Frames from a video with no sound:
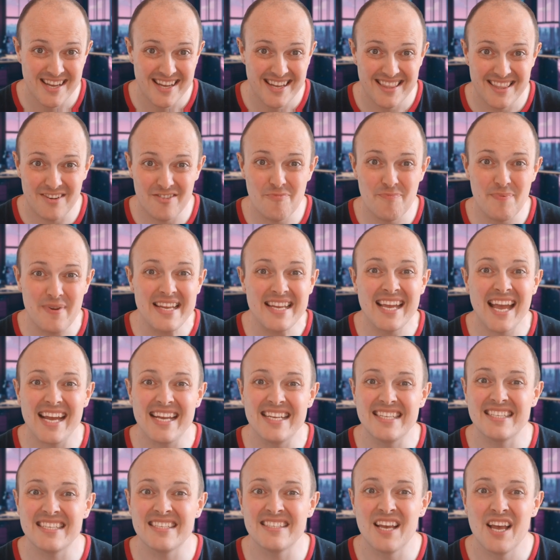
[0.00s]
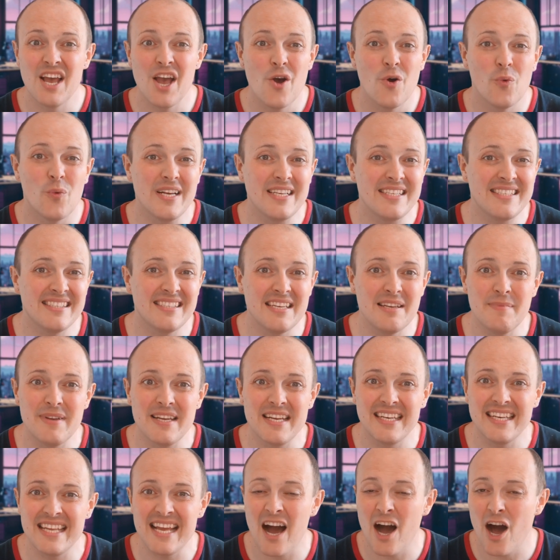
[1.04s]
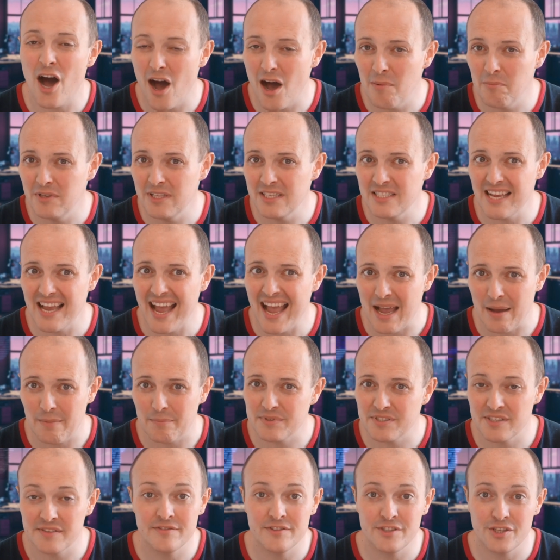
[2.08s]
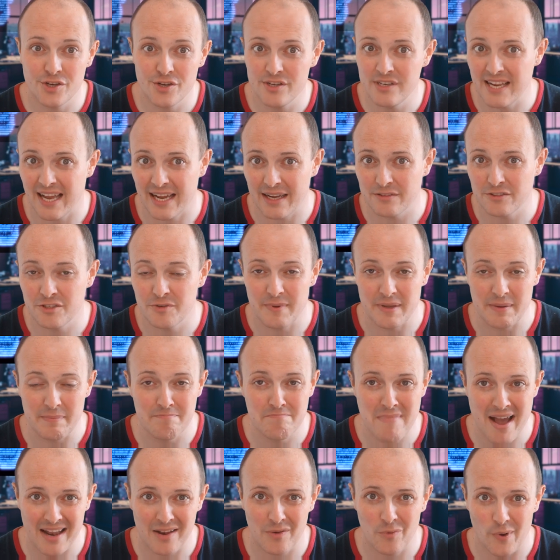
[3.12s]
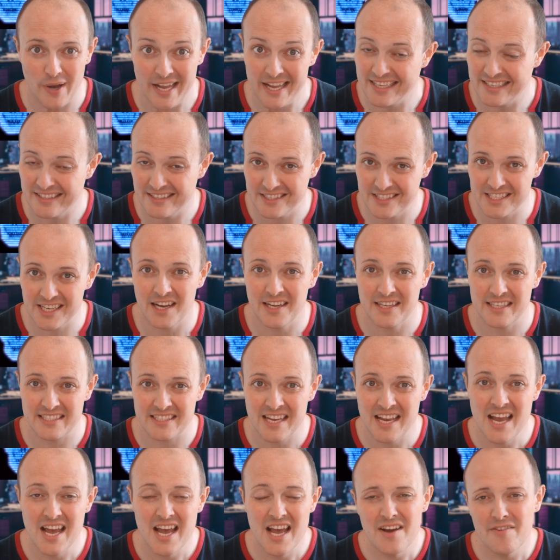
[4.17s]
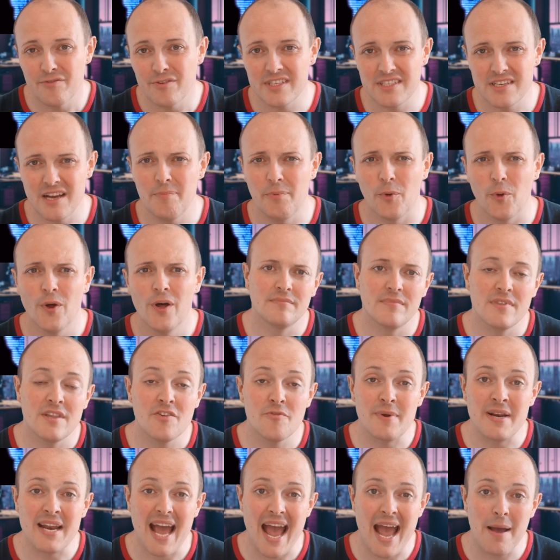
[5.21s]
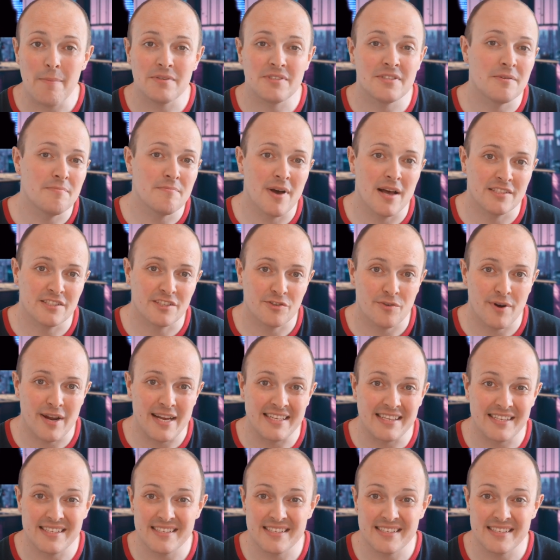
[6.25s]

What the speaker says: There have been cases where seemingly harmless apps have turned out to be malware in disguise. For example, there have been apps that masqueraded as